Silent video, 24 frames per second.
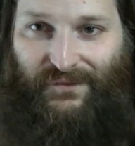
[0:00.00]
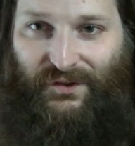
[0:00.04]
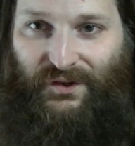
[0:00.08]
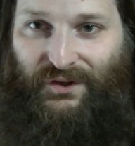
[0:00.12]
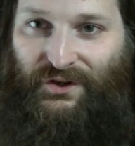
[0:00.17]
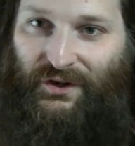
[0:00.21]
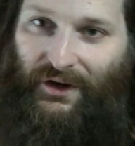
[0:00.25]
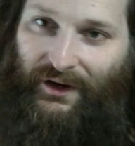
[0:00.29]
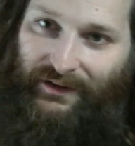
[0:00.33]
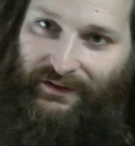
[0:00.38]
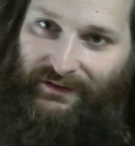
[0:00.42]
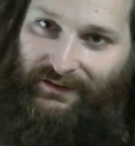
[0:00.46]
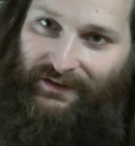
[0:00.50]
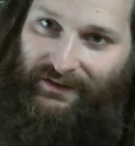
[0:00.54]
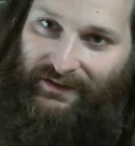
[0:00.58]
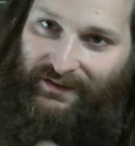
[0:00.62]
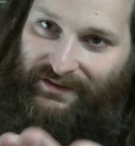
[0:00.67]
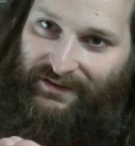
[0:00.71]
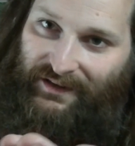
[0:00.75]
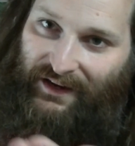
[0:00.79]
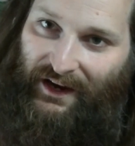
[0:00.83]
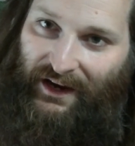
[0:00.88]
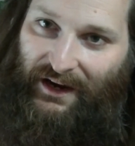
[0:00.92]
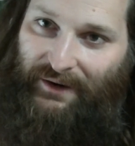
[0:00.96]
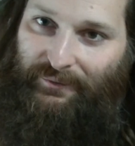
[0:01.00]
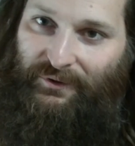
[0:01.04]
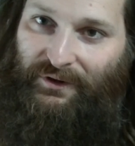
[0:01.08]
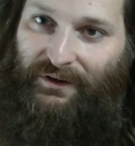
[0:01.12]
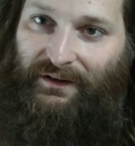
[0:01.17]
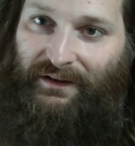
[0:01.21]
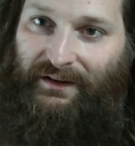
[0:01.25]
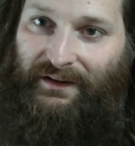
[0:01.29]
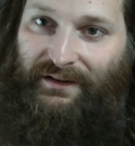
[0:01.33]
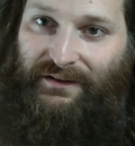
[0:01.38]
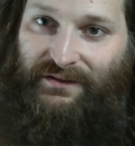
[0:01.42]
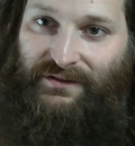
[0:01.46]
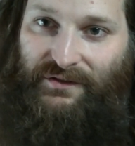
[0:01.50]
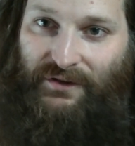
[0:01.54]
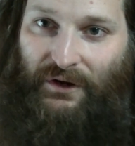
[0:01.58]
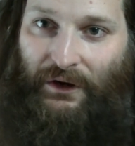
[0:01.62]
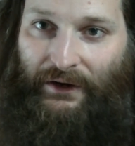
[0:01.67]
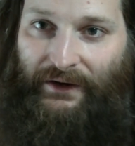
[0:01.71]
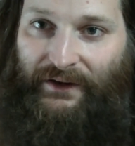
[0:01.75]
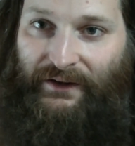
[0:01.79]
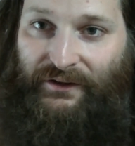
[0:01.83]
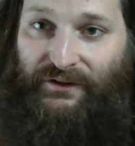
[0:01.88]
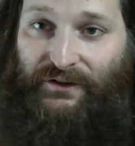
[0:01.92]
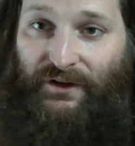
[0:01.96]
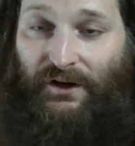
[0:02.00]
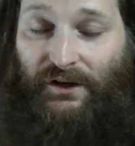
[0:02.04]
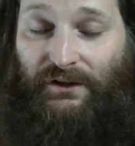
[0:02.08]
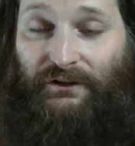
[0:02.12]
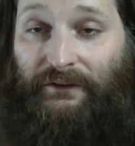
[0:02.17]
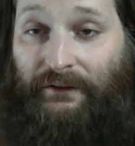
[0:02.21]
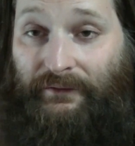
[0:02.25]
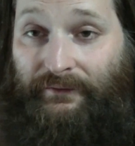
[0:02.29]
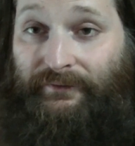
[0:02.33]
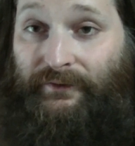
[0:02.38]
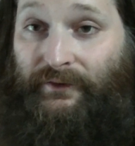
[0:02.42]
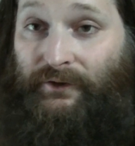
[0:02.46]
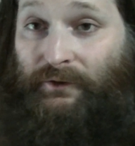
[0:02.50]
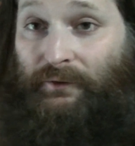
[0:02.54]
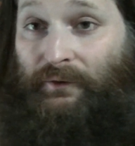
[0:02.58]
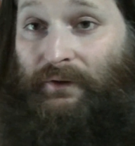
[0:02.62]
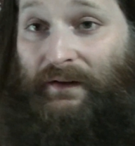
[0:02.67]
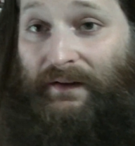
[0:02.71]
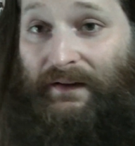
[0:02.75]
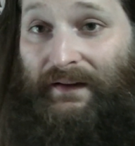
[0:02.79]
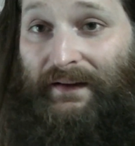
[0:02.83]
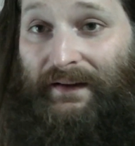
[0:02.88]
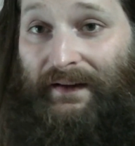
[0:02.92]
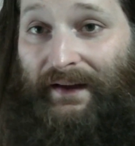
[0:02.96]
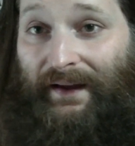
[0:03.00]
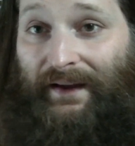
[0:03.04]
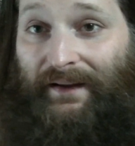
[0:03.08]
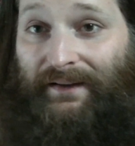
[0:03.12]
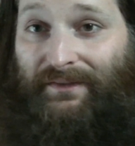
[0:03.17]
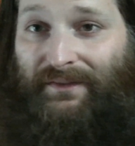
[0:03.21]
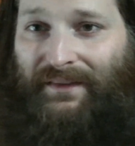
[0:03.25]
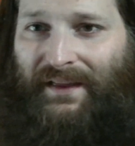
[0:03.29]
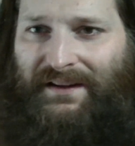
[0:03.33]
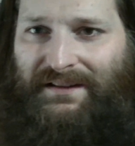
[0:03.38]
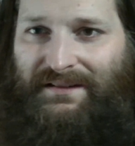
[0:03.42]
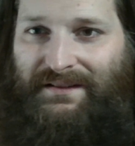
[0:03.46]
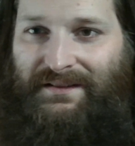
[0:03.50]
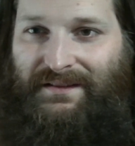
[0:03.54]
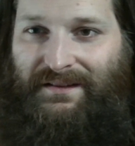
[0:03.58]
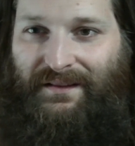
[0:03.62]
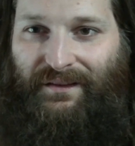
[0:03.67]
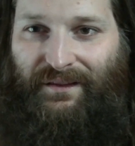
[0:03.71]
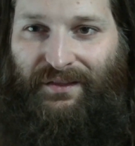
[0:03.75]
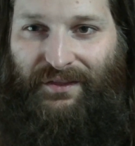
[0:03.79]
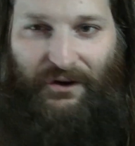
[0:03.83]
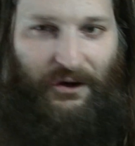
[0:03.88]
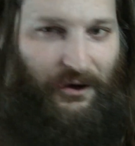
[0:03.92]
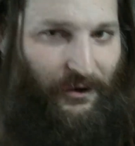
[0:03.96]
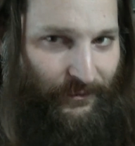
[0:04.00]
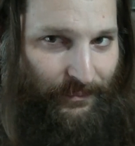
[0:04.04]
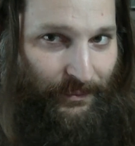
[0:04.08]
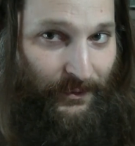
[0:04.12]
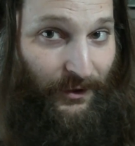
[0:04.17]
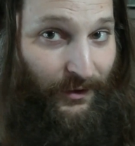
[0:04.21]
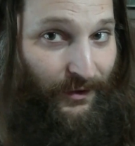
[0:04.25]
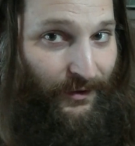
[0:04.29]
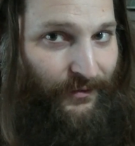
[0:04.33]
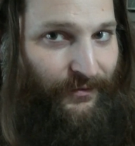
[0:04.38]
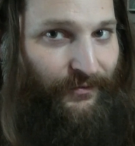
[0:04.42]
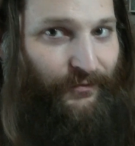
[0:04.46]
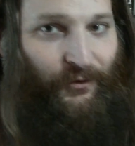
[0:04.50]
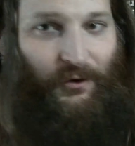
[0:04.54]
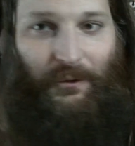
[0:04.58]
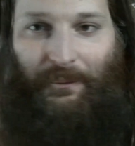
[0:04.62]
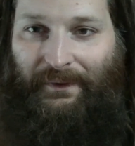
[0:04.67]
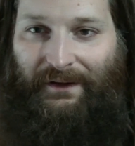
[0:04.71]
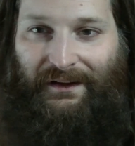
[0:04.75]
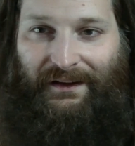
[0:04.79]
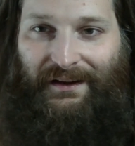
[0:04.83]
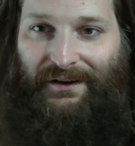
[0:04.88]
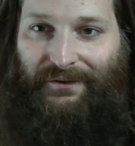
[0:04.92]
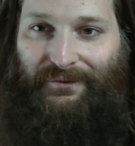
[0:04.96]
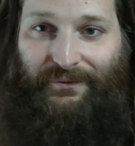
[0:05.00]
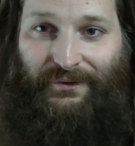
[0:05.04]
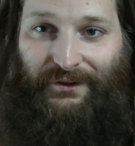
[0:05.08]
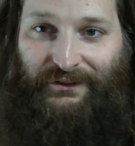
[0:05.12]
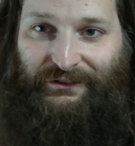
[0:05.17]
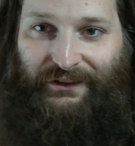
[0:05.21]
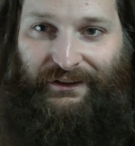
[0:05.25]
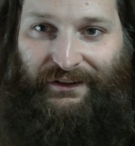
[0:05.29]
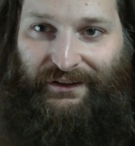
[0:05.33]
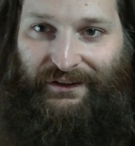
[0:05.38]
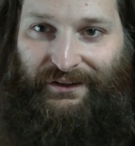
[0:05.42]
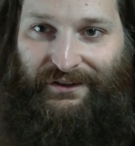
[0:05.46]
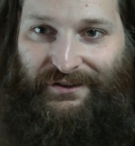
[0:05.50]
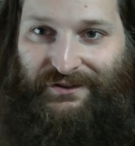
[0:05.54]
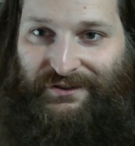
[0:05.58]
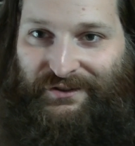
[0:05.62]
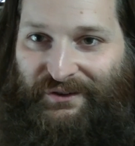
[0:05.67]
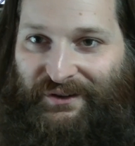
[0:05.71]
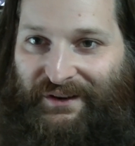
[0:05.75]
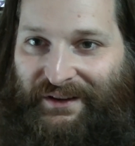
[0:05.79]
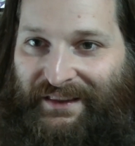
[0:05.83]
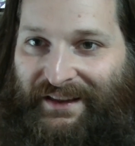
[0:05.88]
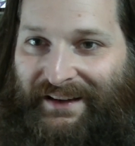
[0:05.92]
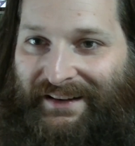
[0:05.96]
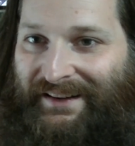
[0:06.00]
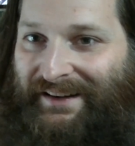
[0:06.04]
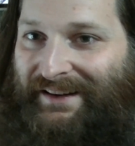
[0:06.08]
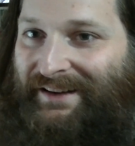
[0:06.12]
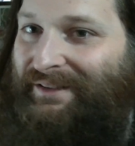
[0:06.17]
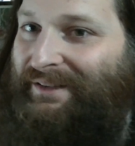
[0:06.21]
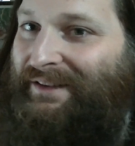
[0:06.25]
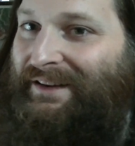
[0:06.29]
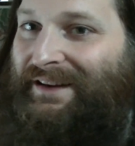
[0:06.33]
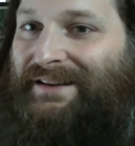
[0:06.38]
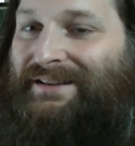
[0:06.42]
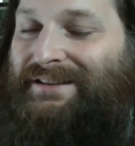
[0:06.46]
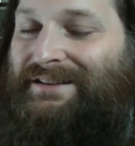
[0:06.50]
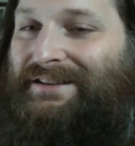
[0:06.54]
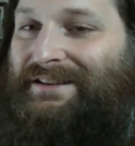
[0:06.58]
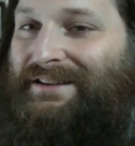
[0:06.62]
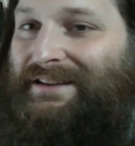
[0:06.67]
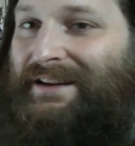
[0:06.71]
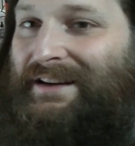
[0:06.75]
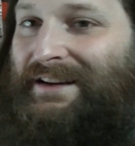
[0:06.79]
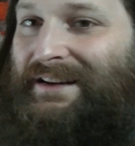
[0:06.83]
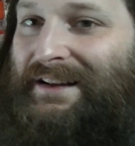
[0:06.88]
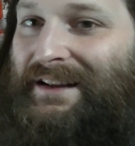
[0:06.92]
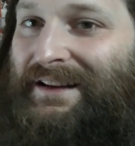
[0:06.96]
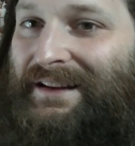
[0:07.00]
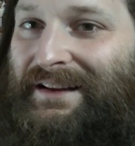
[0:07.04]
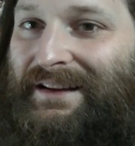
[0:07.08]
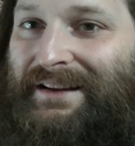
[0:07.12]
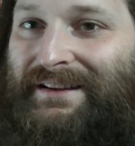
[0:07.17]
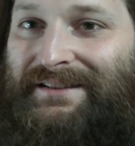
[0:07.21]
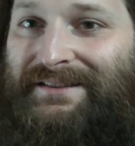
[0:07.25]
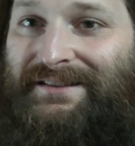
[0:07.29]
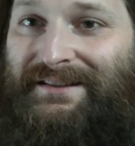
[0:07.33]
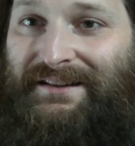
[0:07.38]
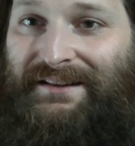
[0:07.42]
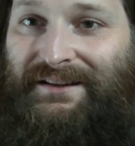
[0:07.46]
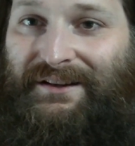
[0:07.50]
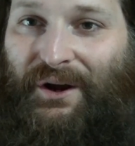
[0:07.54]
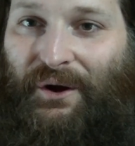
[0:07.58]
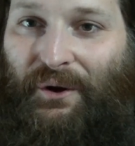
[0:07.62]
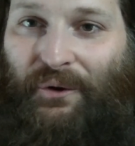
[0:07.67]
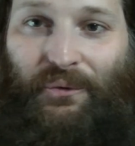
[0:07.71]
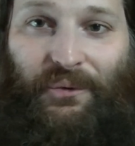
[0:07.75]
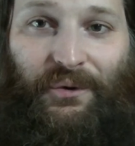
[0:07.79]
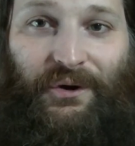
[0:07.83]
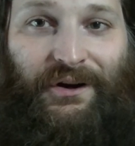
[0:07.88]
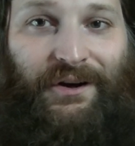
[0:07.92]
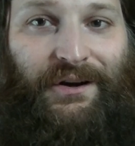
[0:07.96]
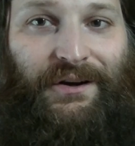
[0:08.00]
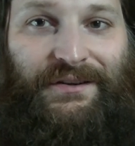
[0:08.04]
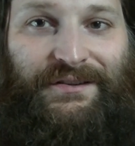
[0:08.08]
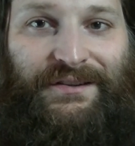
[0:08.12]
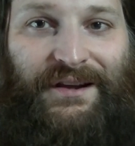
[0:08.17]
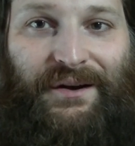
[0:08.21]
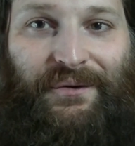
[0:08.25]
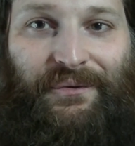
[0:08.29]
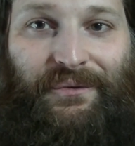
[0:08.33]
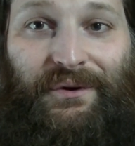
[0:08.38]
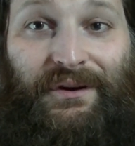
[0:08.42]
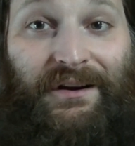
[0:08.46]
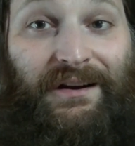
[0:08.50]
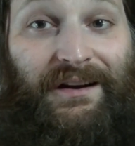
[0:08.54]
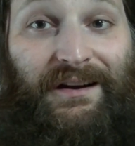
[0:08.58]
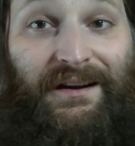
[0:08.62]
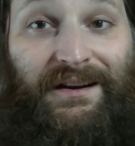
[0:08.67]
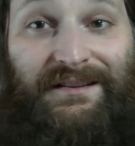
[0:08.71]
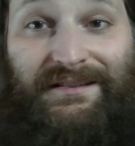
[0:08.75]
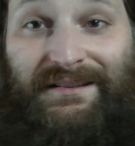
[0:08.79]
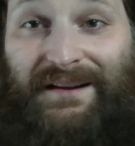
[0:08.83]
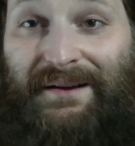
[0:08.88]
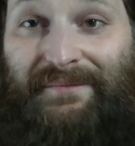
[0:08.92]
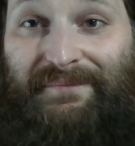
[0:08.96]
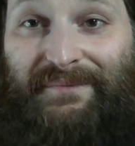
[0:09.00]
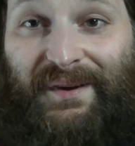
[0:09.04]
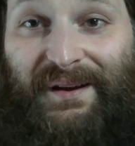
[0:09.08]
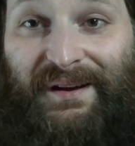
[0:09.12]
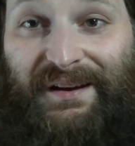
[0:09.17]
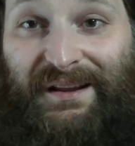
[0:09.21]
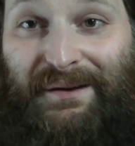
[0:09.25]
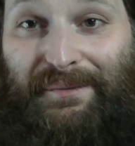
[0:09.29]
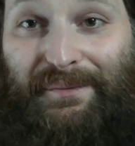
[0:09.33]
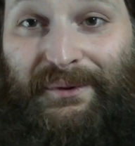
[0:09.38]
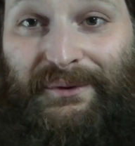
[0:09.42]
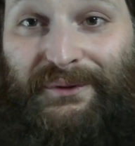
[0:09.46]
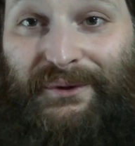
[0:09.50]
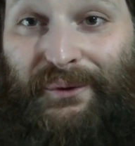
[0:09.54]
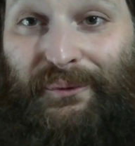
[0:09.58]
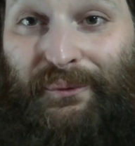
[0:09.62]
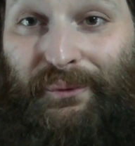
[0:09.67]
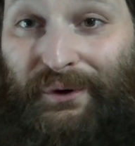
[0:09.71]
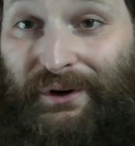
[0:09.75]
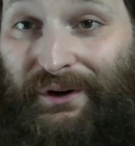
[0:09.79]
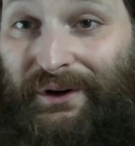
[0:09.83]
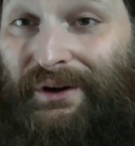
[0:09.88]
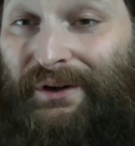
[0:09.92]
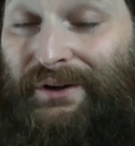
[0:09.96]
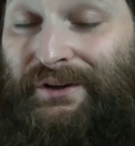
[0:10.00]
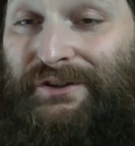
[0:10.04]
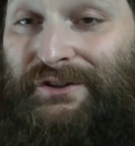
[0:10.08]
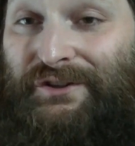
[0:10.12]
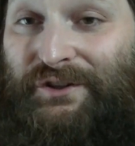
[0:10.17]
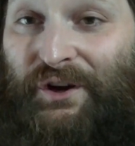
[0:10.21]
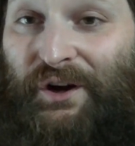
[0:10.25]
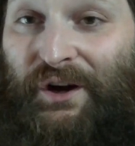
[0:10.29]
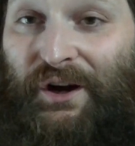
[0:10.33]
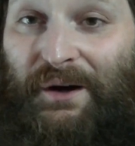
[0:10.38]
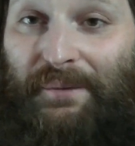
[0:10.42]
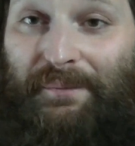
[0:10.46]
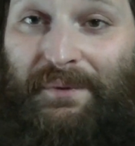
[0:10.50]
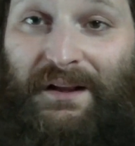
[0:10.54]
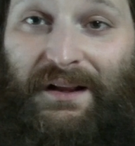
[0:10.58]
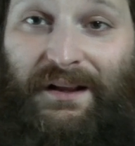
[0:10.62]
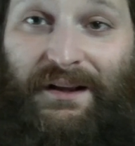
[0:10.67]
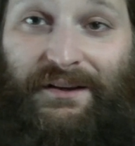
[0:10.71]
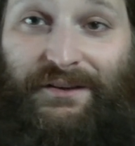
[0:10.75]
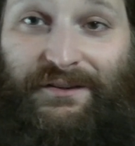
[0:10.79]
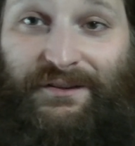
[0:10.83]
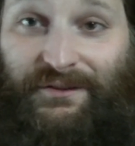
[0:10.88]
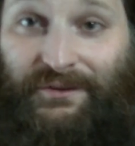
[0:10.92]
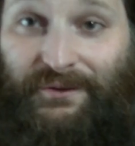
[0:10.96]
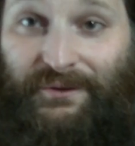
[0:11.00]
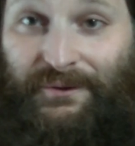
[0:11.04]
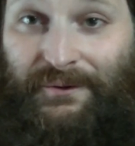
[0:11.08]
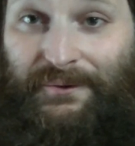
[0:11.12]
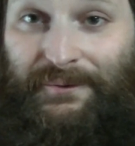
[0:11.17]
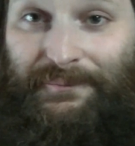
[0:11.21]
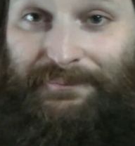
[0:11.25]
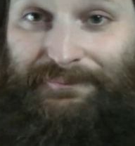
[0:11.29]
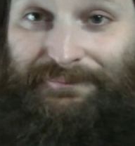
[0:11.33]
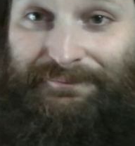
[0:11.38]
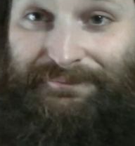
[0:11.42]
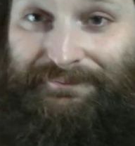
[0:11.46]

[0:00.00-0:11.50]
talking to this camera is talking to all of you. And that's therapeutic for me. I really enjoy that. I don't get to see coworkers at work because I'm not able to work a job. So